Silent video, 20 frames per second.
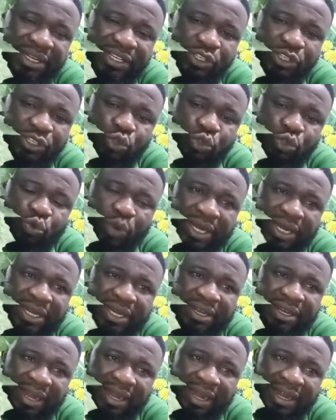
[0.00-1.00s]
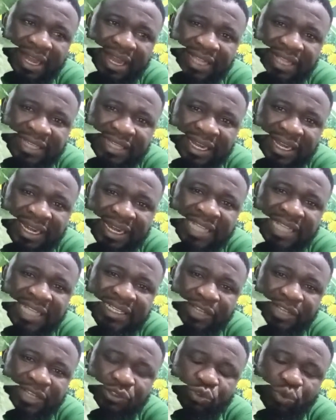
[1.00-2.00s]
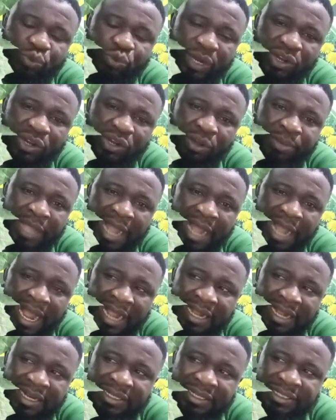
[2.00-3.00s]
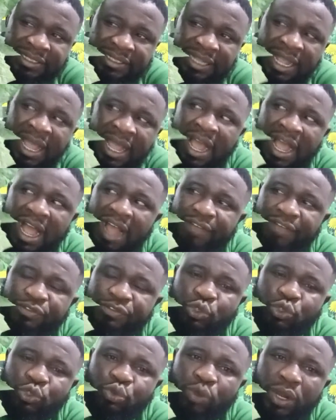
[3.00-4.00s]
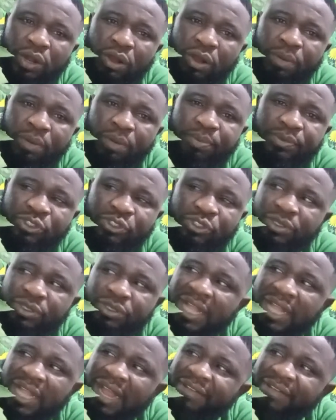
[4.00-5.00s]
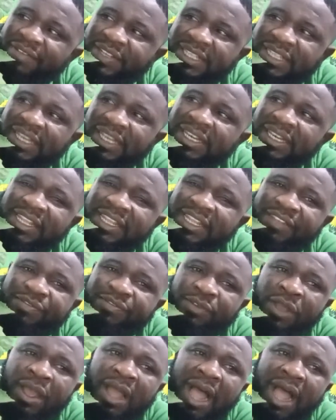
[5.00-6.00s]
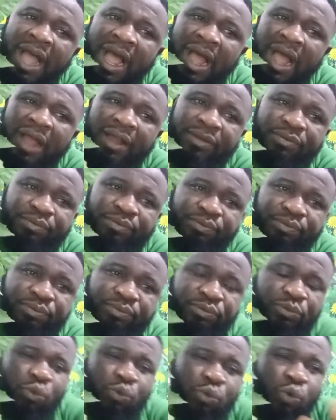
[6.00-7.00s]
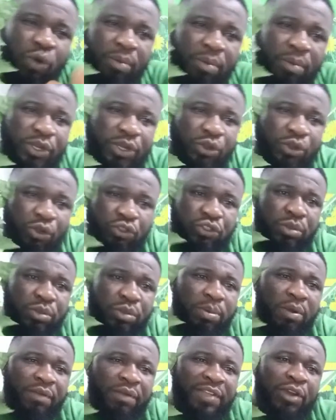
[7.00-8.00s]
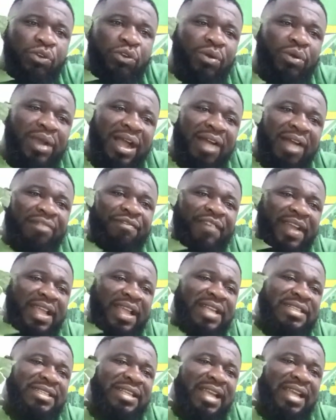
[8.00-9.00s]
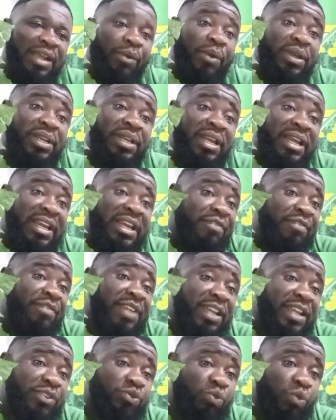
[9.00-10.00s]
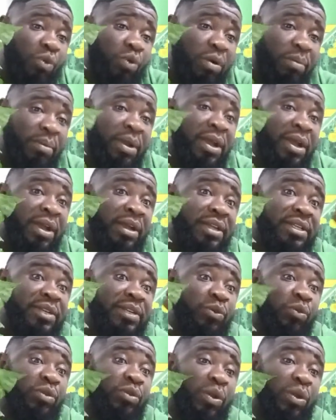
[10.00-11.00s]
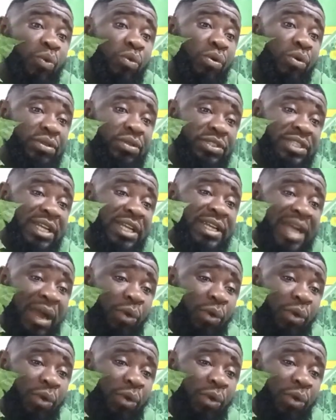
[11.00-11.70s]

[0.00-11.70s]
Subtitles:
swelling your legs are swelling up, your ankles have swelled up, just harvest the leaf, warm it on top of your local fireside. When the leaf gets warm, the ones that are